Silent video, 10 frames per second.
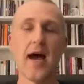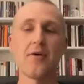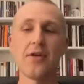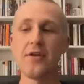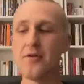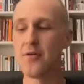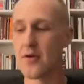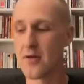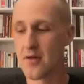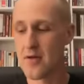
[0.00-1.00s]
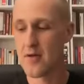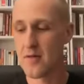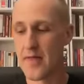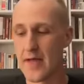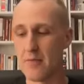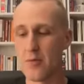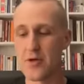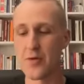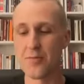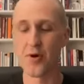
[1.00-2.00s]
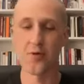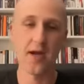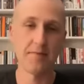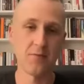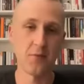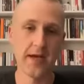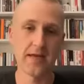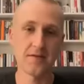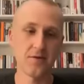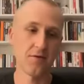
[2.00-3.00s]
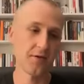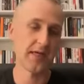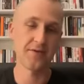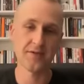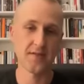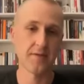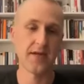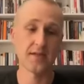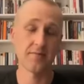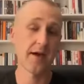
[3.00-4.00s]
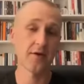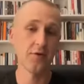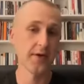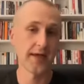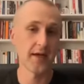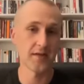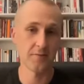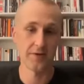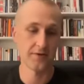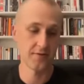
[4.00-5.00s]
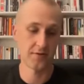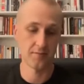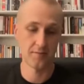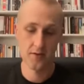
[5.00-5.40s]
how do you, like, when you're programming weights or giving it doesn't matter who it is, whether it's your